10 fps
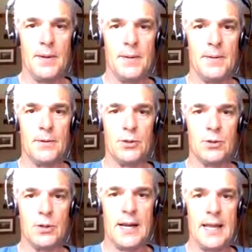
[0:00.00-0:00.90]
Try it
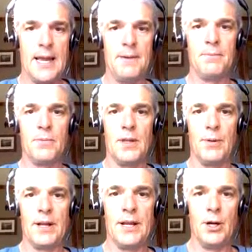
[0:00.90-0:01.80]
again. There we
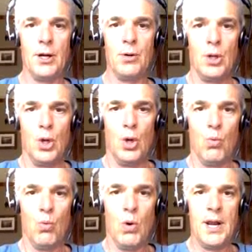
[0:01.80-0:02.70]
go.
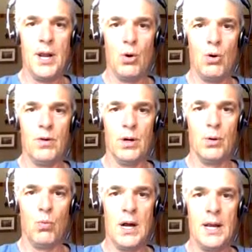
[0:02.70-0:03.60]
1 over,
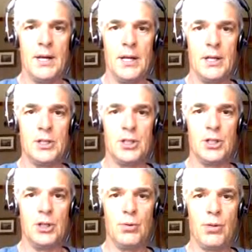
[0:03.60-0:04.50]
1,
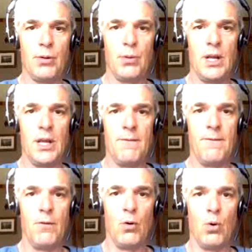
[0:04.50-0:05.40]
2, 3,
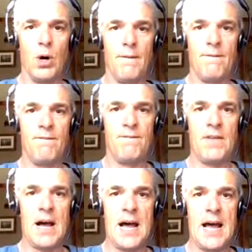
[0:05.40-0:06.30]
4,
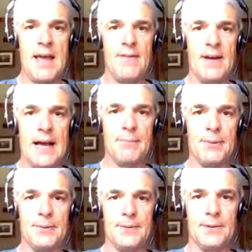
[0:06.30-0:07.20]
5 up.
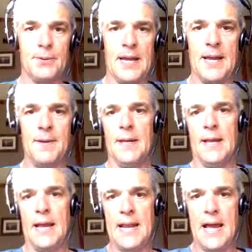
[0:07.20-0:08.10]
Okay. And
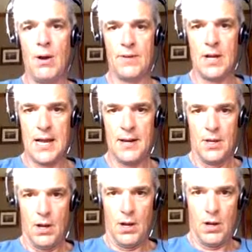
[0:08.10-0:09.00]
now I've got
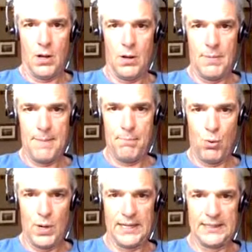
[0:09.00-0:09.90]
all my
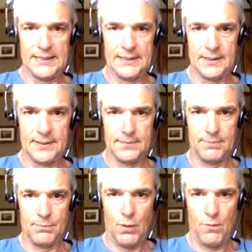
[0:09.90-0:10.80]
points
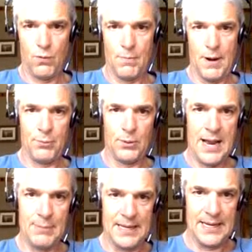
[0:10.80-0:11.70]
for my
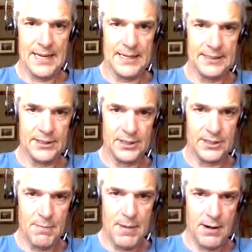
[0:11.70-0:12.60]
parabola, and it's just a
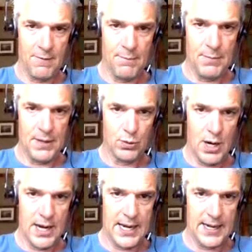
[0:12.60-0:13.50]
matter of me drawing
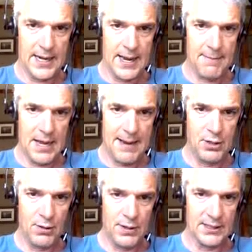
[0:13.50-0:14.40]
it. And I'm doing
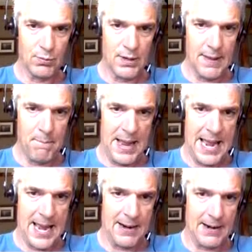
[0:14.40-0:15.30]
this with a pen
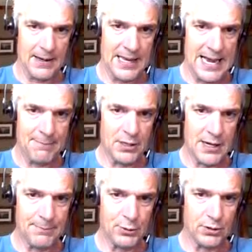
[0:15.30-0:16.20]
on a laptop
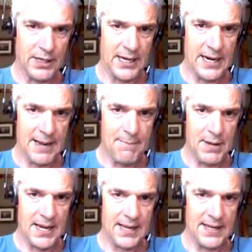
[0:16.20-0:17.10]
screen, and I'm
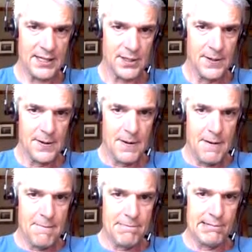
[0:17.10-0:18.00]
making these
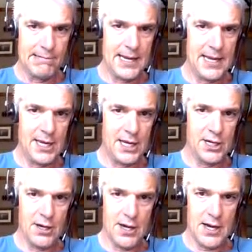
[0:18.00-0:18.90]
pretty
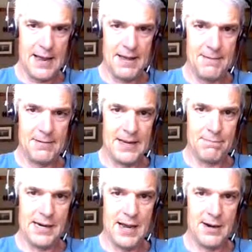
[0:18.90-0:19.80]
good. I'm kind of
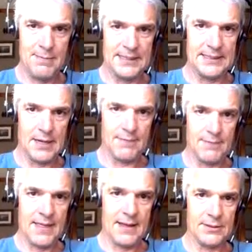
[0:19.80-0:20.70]
proud of myself. I thought it
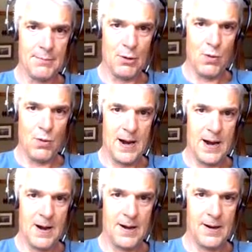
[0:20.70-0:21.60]
was going to be way harder.